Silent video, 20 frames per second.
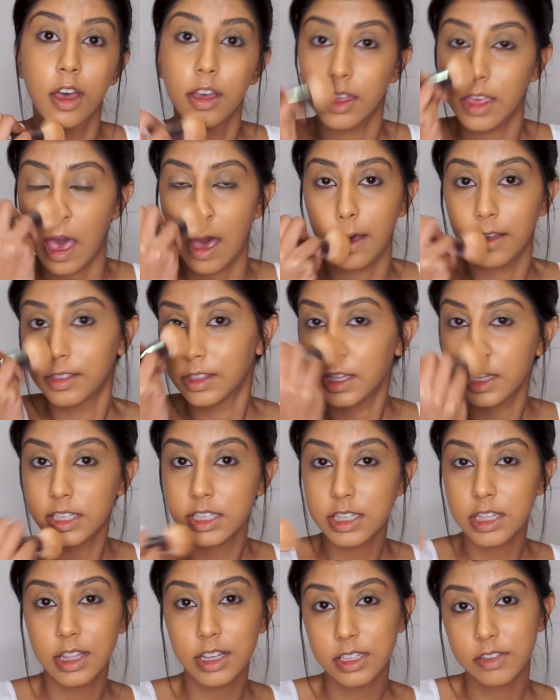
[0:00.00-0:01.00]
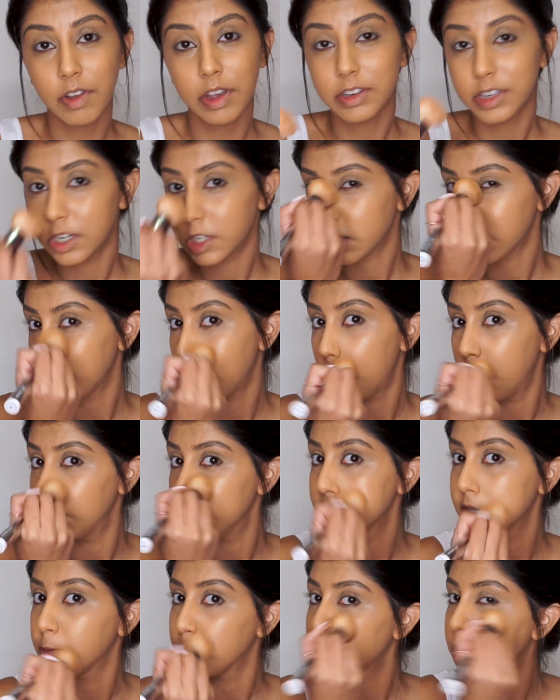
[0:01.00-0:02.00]
yeah, this foundation
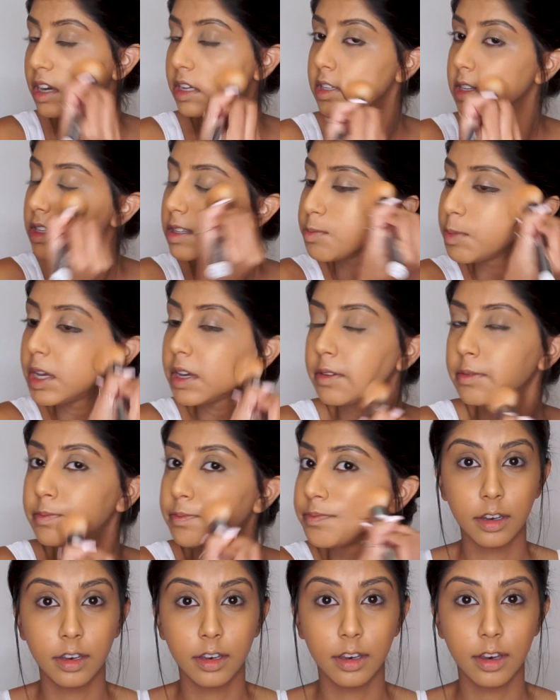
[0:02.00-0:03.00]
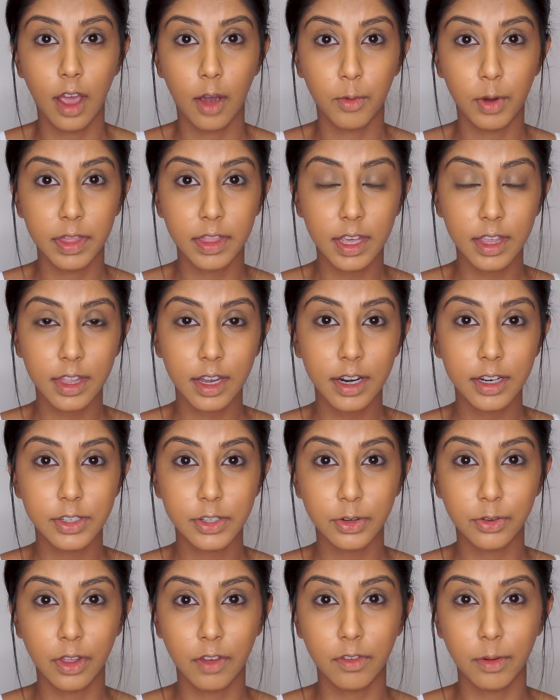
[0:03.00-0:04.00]
always impresses me. Now, one thing that I
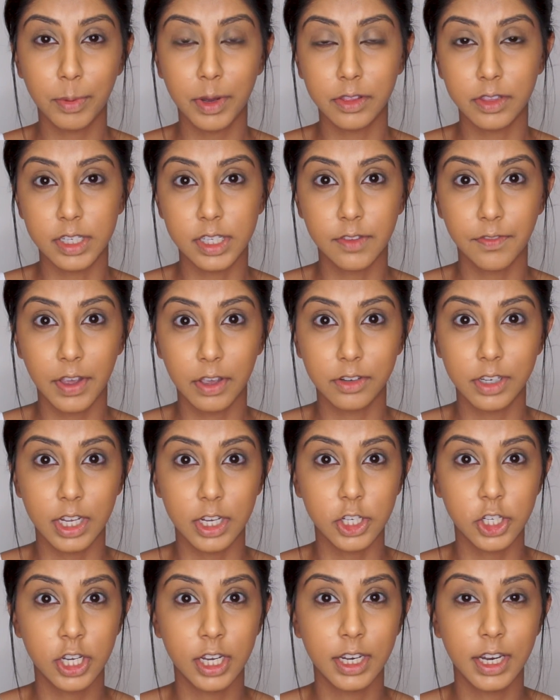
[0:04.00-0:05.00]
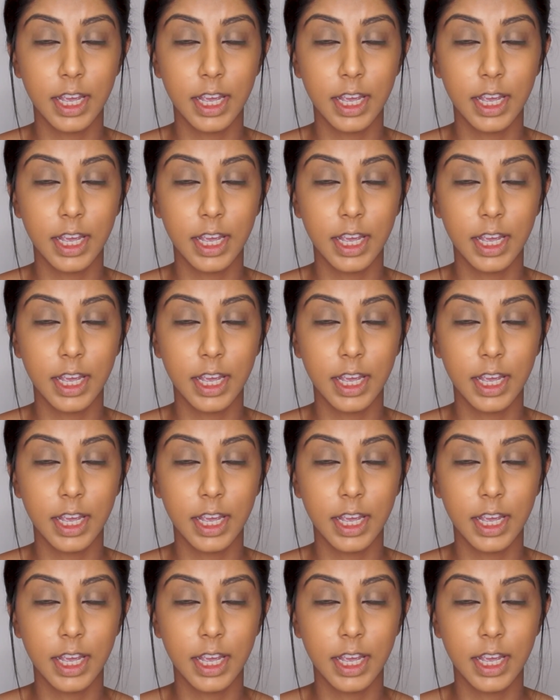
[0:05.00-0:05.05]
do love about this foundation